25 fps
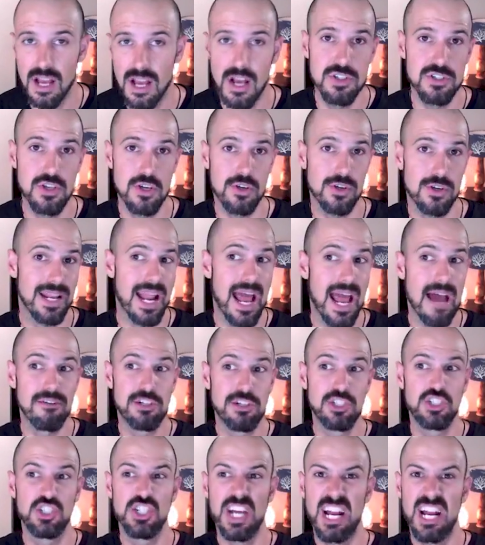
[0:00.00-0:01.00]
So you can have a
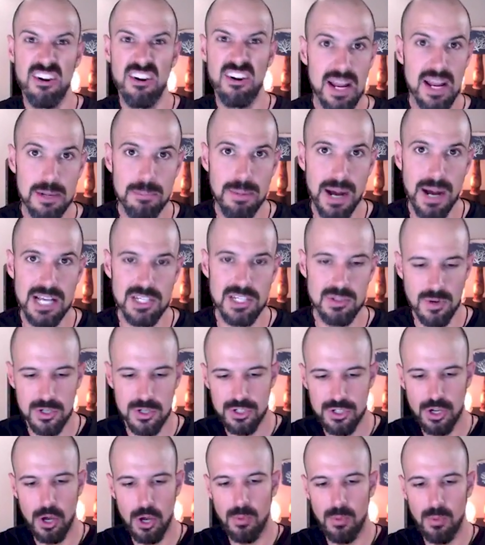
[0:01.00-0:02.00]
generated password,
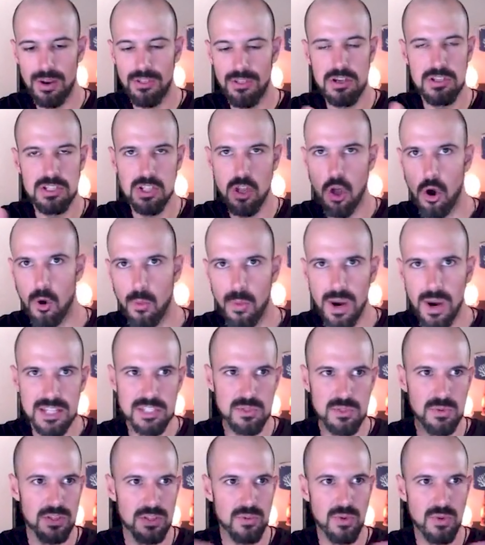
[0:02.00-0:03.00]
you know, one of those long
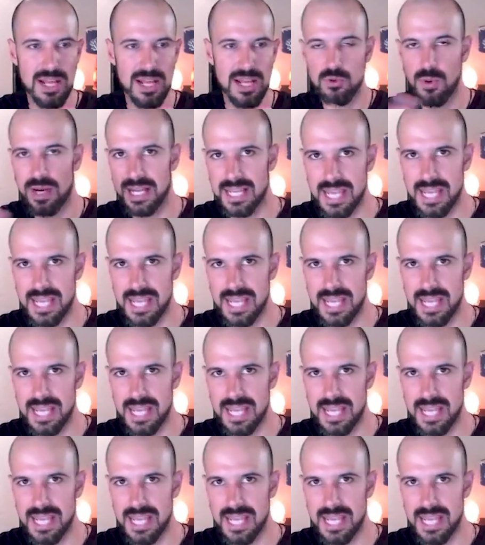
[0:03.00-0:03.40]
ones with like 20